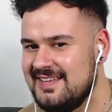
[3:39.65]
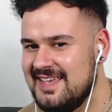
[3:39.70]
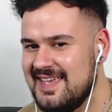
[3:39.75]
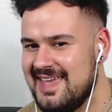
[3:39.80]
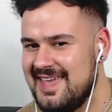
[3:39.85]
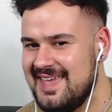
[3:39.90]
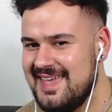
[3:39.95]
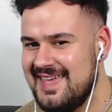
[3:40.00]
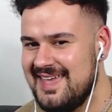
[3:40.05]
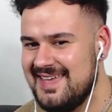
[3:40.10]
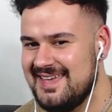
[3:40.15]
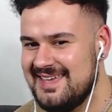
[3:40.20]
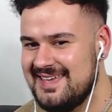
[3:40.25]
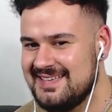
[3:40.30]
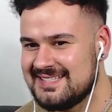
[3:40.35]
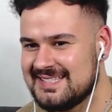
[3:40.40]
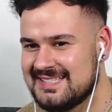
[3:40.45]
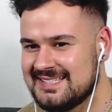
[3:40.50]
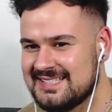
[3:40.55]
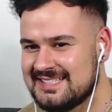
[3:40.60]

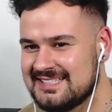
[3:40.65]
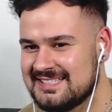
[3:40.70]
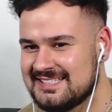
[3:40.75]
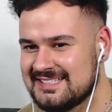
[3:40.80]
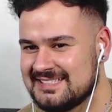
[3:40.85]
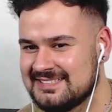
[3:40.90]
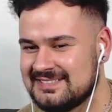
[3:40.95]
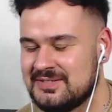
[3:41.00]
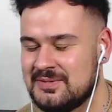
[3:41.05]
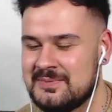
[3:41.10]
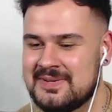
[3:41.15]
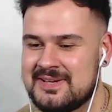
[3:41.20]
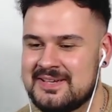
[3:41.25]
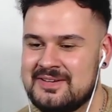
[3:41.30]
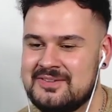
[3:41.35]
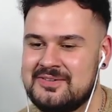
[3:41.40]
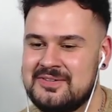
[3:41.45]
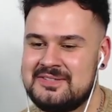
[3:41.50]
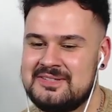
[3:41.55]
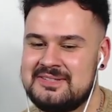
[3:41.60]
Yes! Oh my
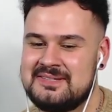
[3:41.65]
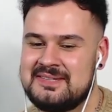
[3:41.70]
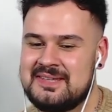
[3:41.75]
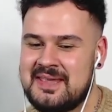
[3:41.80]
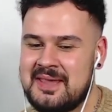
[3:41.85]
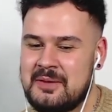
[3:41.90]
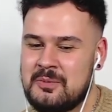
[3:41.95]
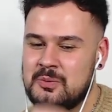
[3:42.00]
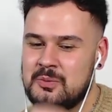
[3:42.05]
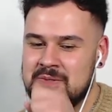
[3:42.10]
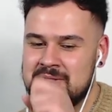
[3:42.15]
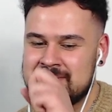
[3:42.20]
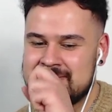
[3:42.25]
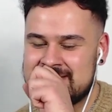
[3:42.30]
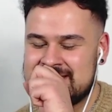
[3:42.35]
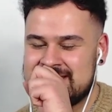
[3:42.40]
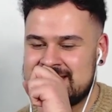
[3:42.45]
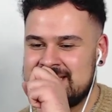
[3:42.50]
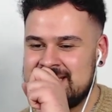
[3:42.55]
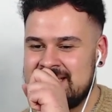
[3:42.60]
god, they will
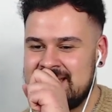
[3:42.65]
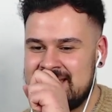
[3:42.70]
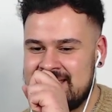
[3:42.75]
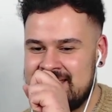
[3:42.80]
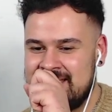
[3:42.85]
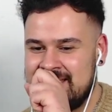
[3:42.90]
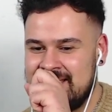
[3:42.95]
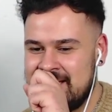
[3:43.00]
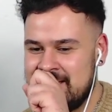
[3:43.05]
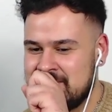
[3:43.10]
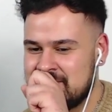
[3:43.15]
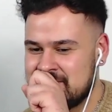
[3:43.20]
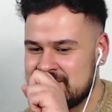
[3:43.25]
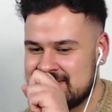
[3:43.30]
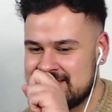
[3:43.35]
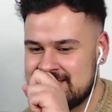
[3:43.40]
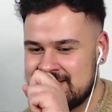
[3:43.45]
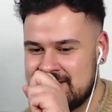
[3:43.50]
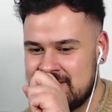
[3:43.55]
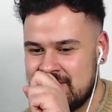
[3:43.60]
slay. I'm
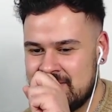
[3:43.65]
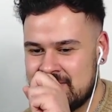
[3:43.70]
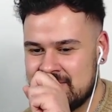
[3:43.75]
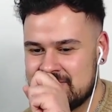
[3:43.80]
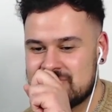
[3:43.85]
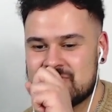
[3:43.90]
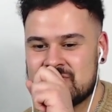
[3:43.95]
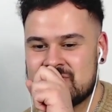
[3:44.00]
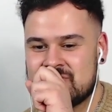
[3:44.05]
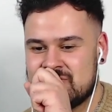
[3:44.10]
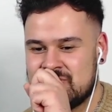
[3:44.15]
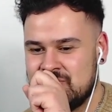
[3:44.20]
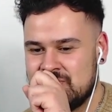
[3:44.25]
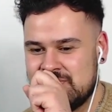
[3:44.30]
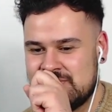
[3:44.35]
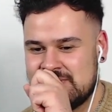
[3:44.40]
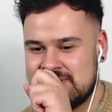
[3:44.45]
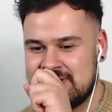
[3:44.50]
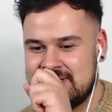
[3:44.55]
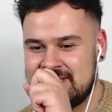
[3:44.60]
so
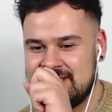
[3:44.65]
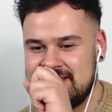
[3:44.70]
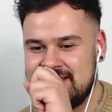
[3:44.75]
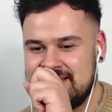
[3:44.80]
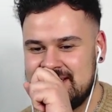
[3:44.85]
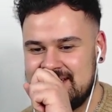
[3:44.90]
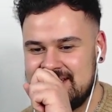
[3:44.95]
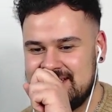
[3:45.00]
sure.